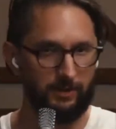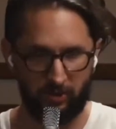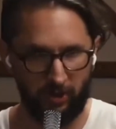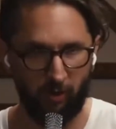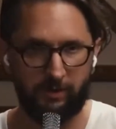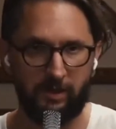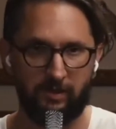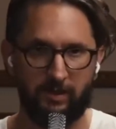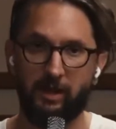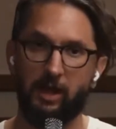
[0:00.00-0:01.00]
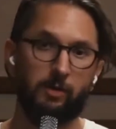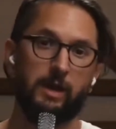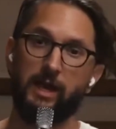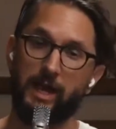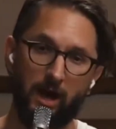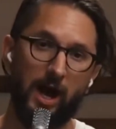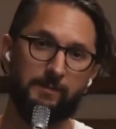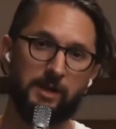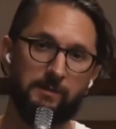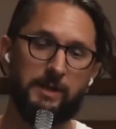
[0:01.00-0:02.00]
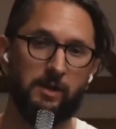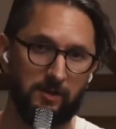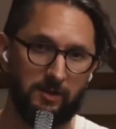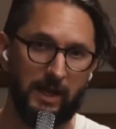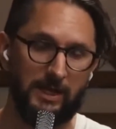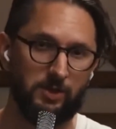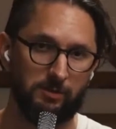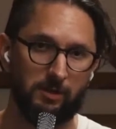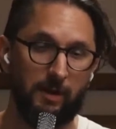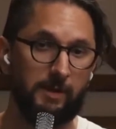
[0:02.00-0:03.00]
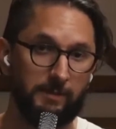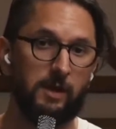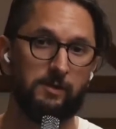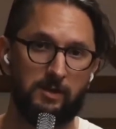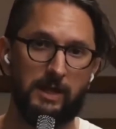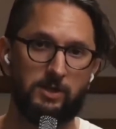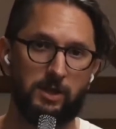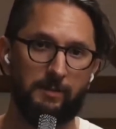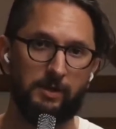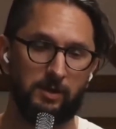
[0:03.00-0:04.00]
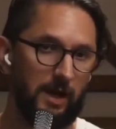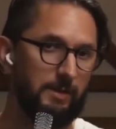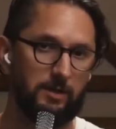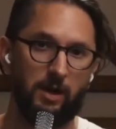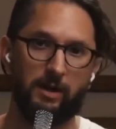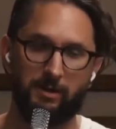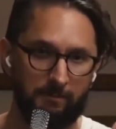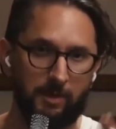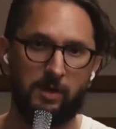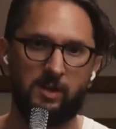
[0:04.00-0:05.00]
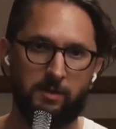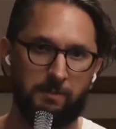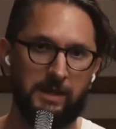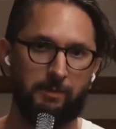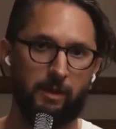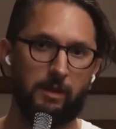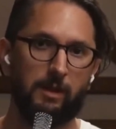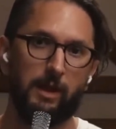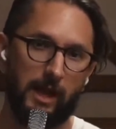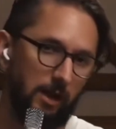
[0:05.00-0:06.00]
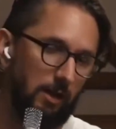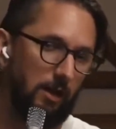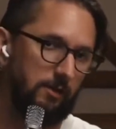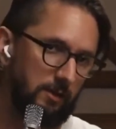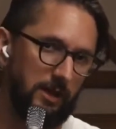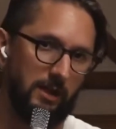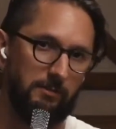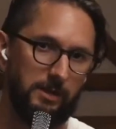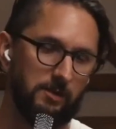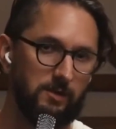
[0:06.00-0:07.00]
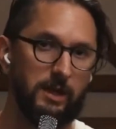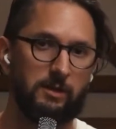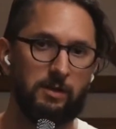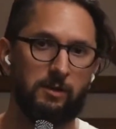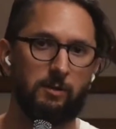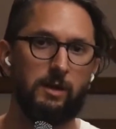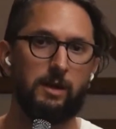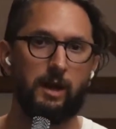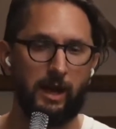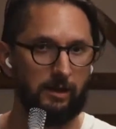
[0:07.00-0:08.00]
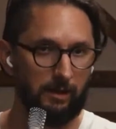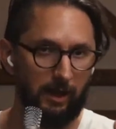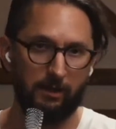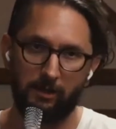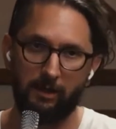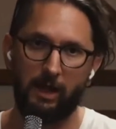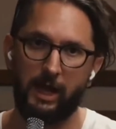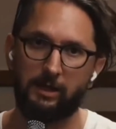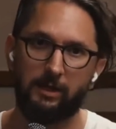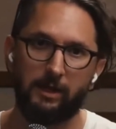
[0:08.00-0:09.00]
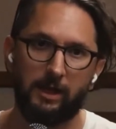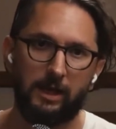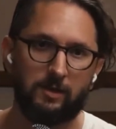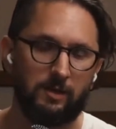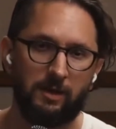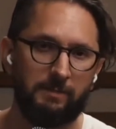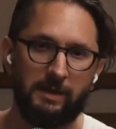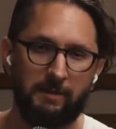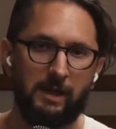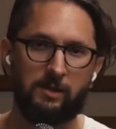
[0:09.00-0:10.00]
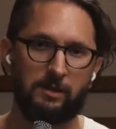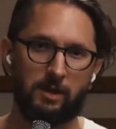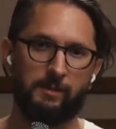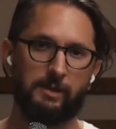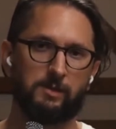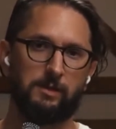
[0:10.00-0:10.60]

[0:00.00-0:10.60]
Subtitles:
The show's going to sell out, and I'm going to be on stage. I'm going to be on stage, Thomas, and I'm going to talk to millions of people, and I'll also tell them that you're sick, too. And it's going to be amazing, Thomas.